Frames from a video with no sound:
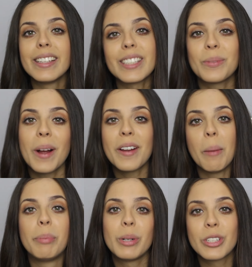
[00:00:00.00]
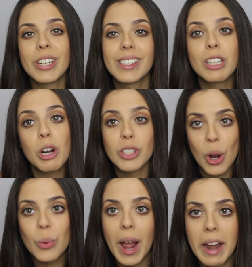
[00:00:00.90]
is where the bullshit starts
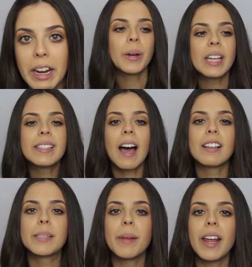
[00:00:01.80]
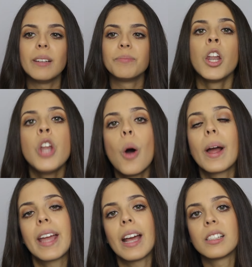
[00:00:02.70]
already. He tells me, no,
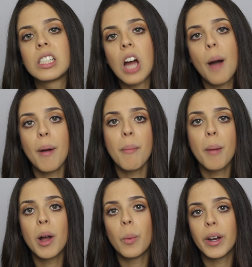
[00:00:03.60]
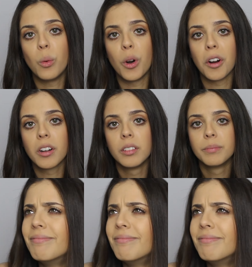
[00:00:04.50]
I can't stop, I'm on my way to work.